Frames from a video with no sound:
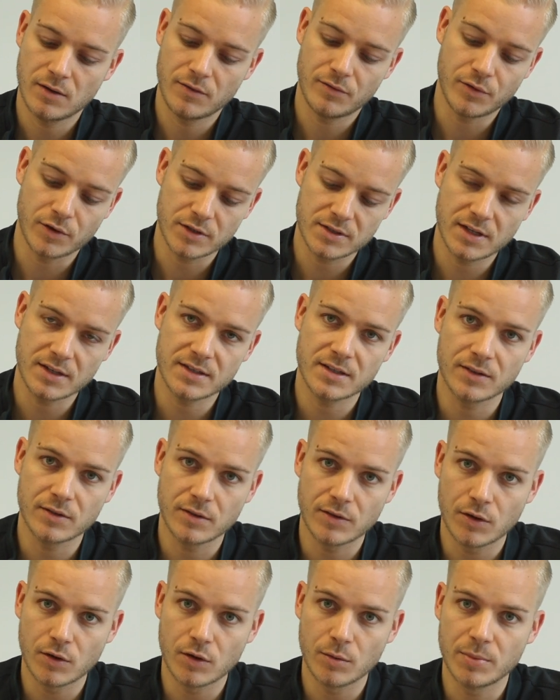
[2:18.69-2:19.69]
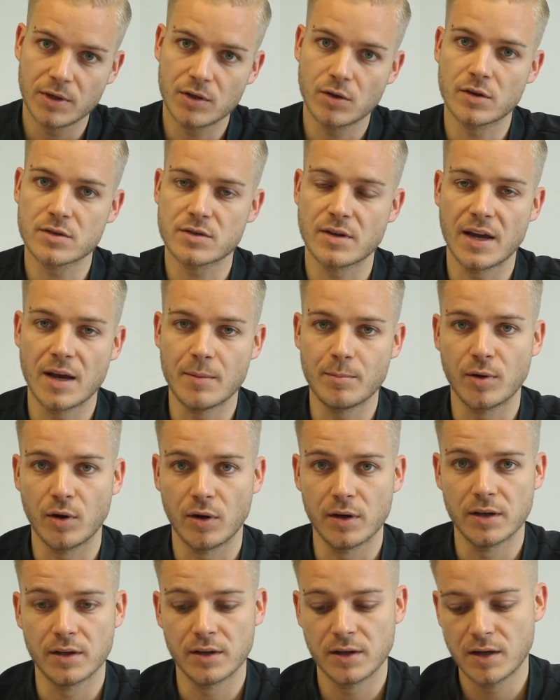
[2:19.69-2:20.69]
for 600 euro because your
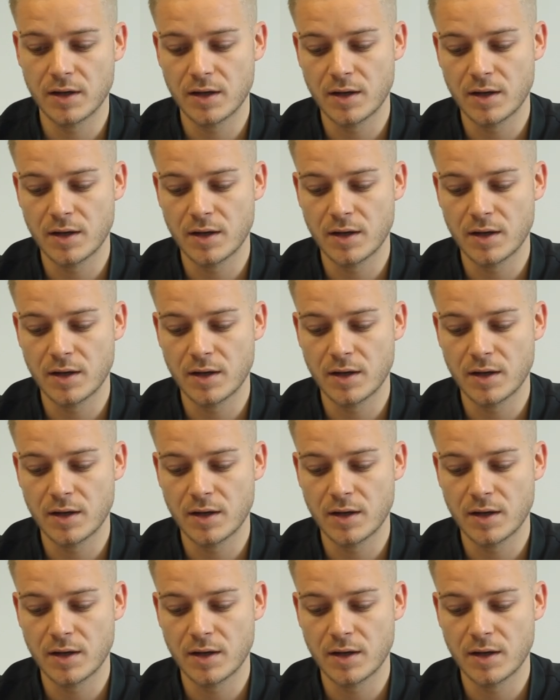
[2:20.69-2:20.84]
employer